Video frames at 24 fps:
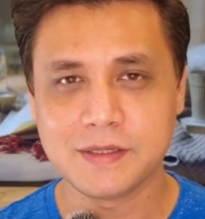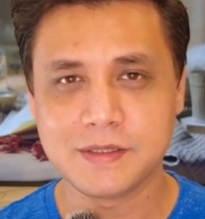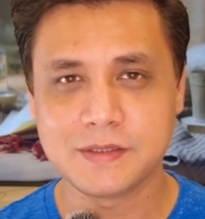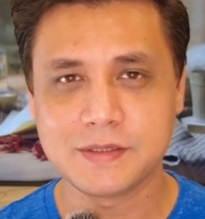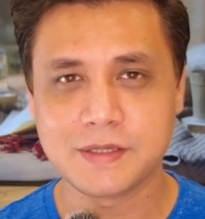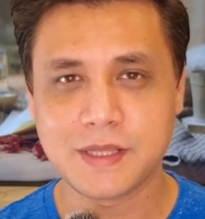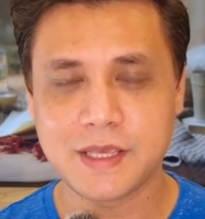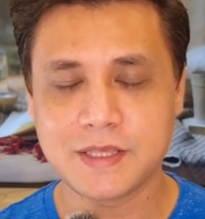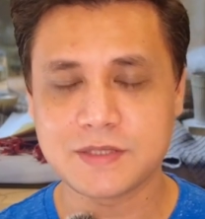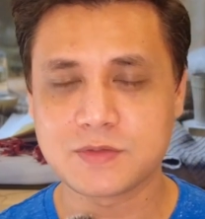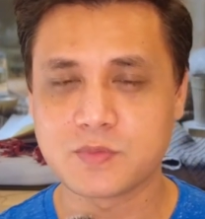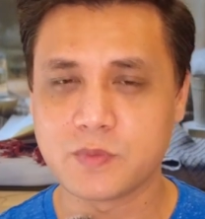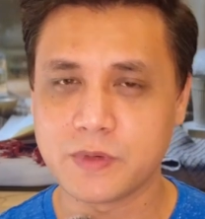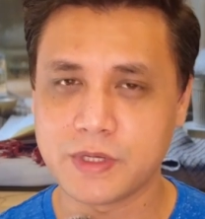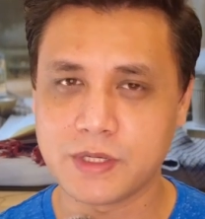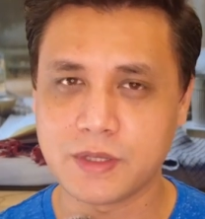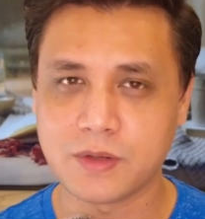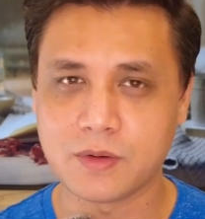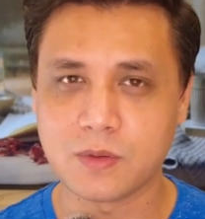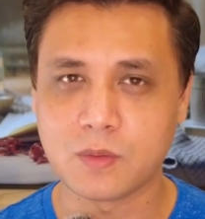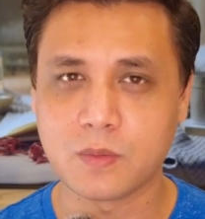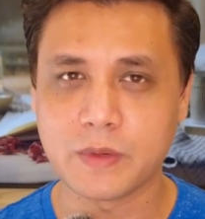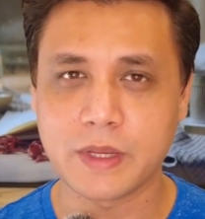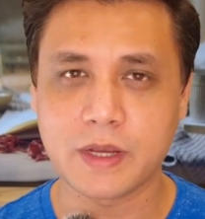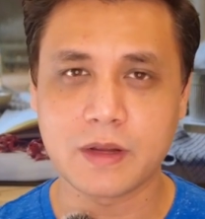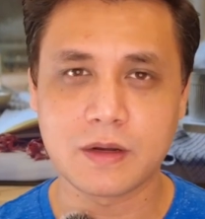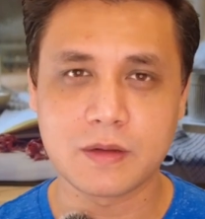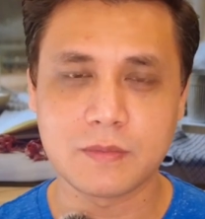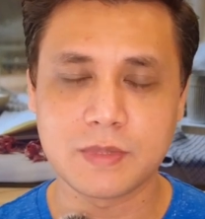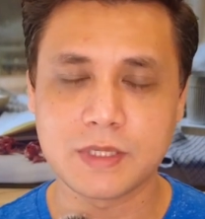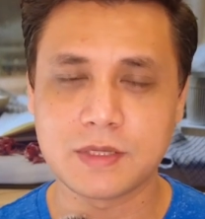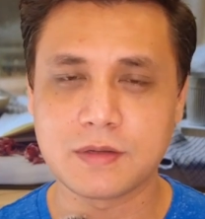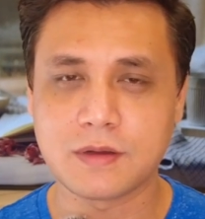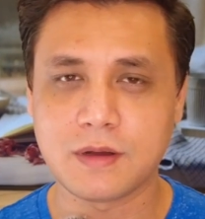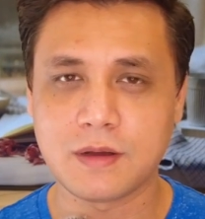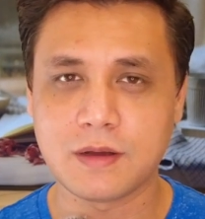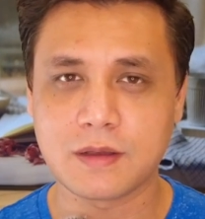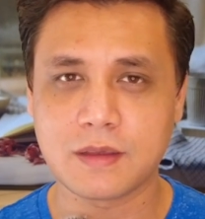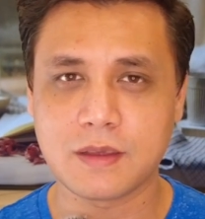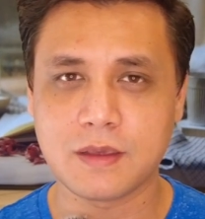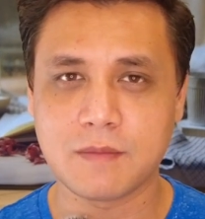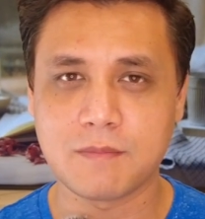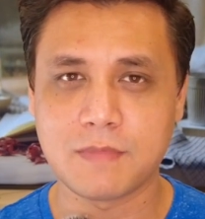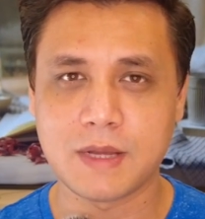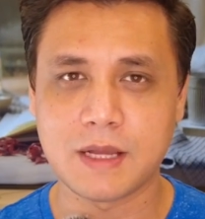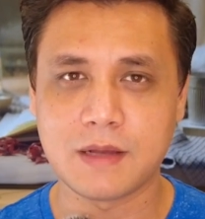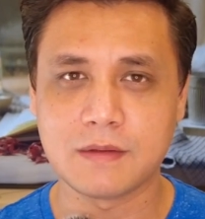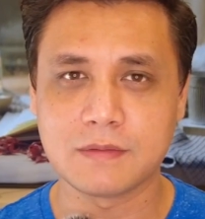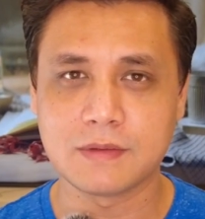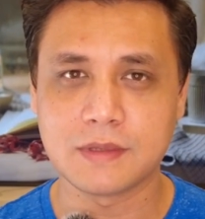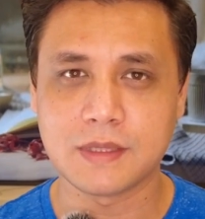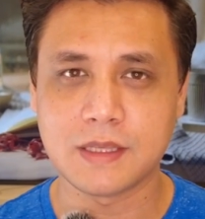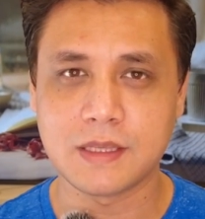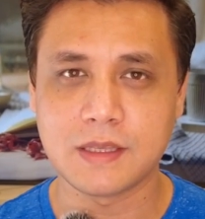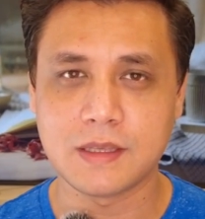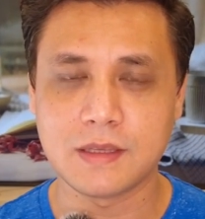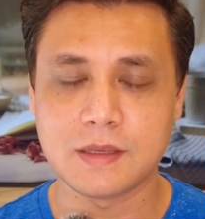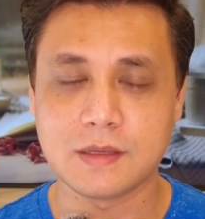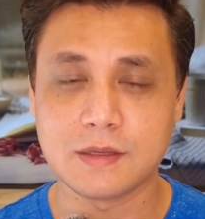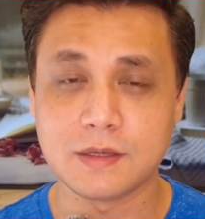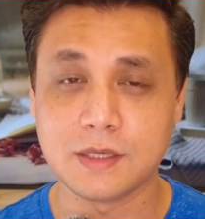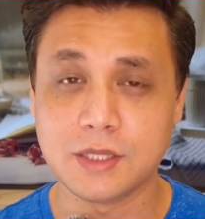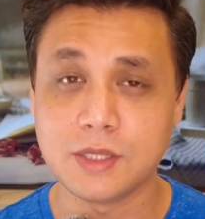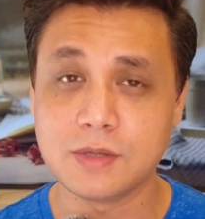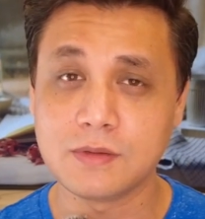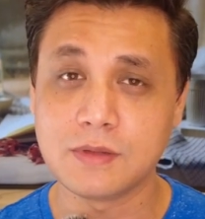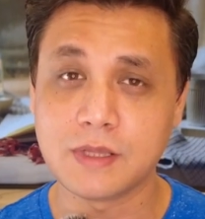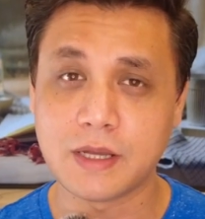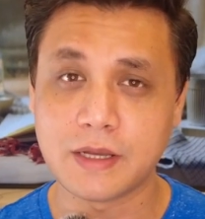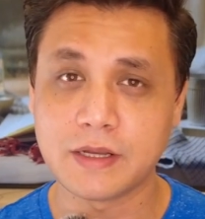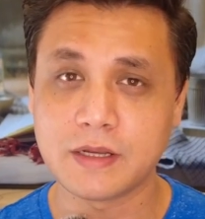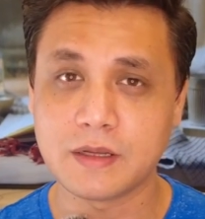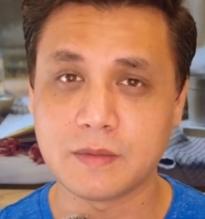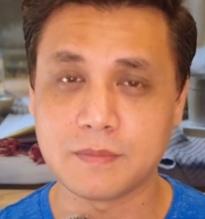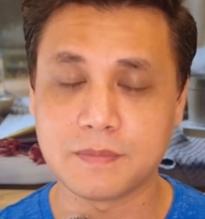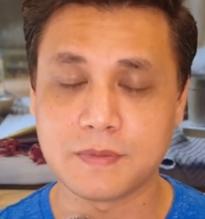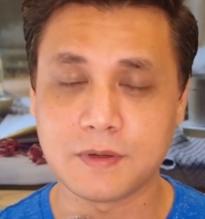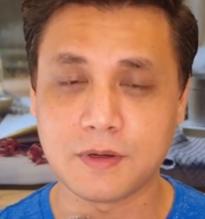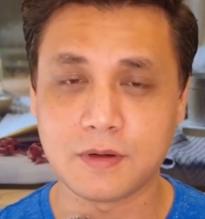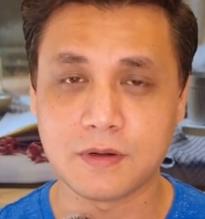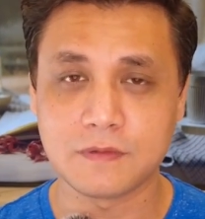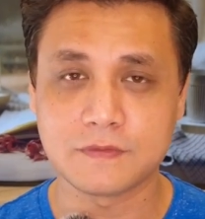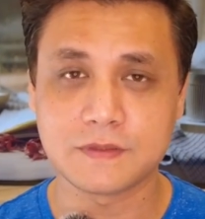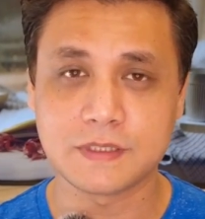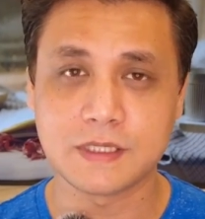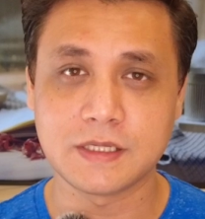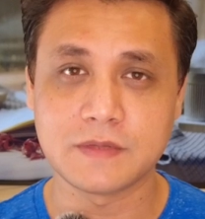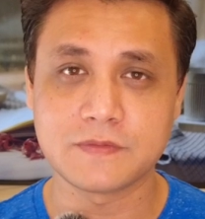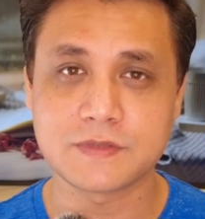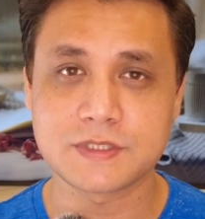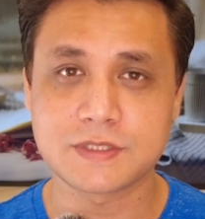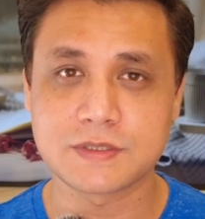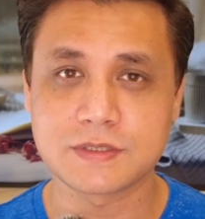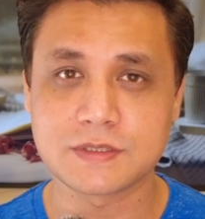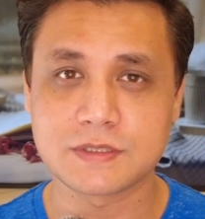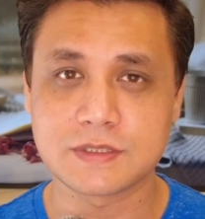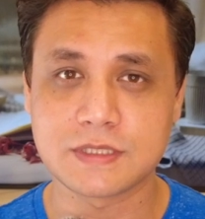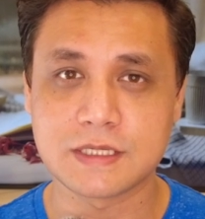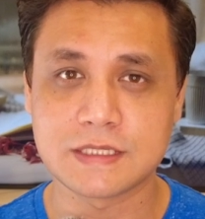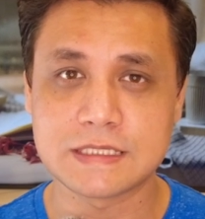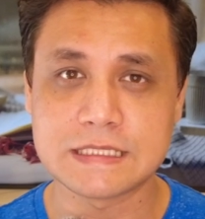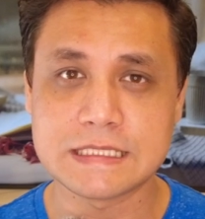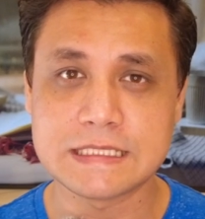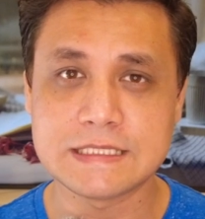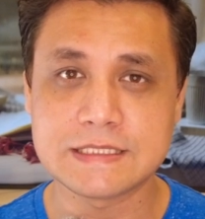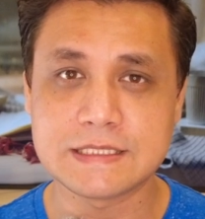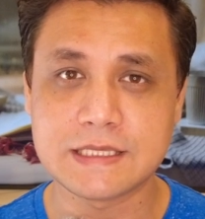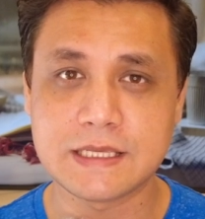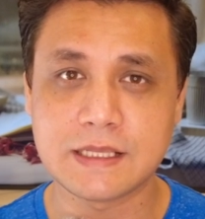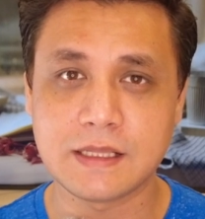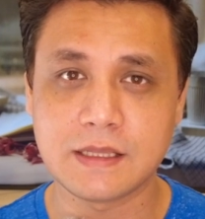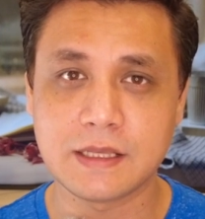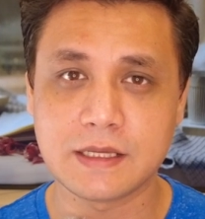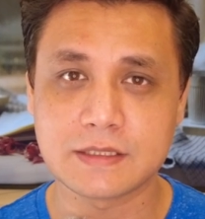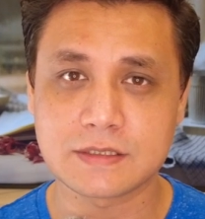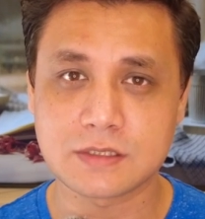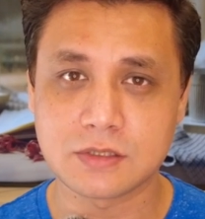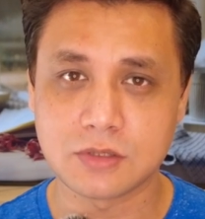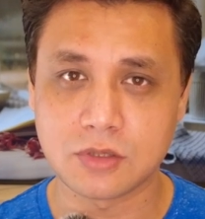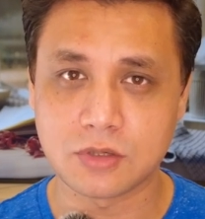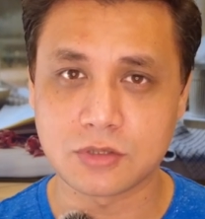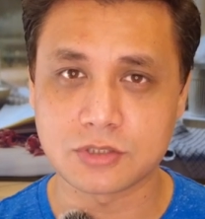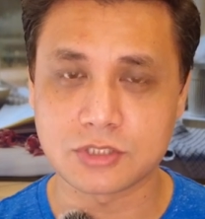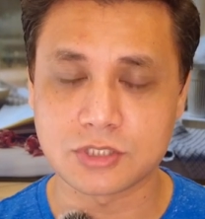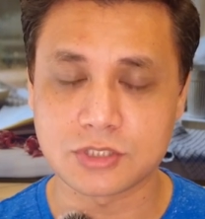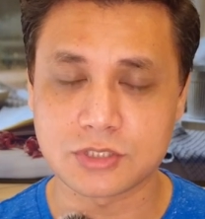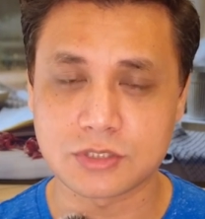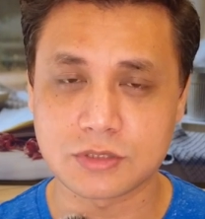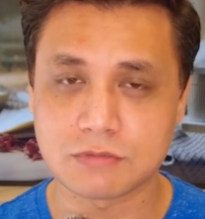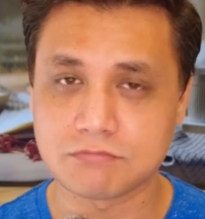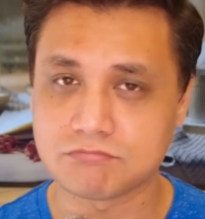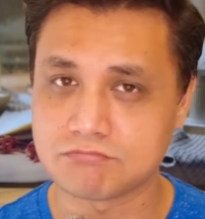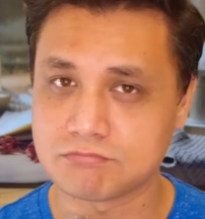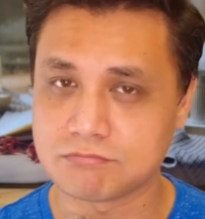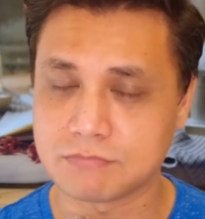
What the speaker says: In today's video, we're going to be talking about the new lineup of televisions that TCL has launched.